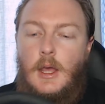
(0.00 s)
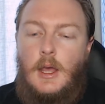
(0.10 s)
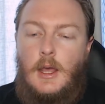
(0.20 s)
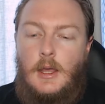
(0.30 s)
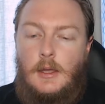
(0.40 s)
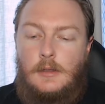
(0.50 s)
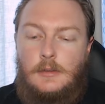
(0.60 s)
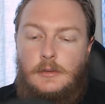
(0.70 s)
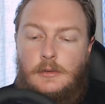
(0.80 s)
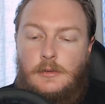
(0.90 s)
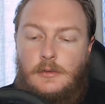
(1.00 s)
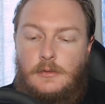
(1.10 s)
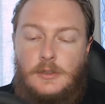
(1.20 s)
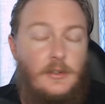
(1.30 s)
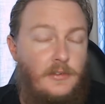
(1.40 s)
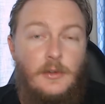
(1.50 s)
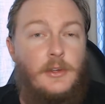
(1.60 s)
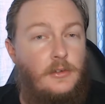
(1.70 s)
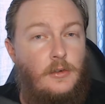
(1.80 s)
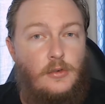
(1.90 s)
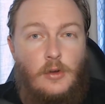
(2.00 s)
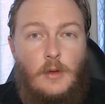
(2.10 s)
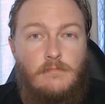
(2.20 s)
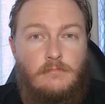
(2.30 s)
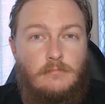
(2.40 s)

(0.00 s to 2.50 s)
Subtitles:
And she still does a good job.